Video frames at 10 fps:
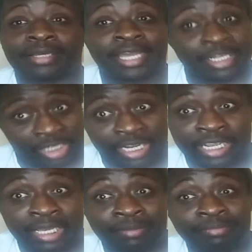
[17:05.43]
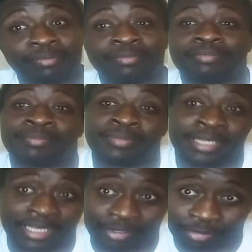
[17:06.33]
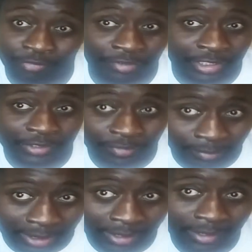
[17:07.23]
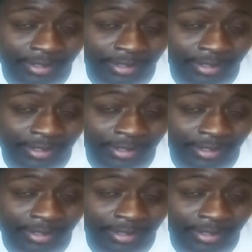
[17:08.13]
And JM began to grow feelings for me.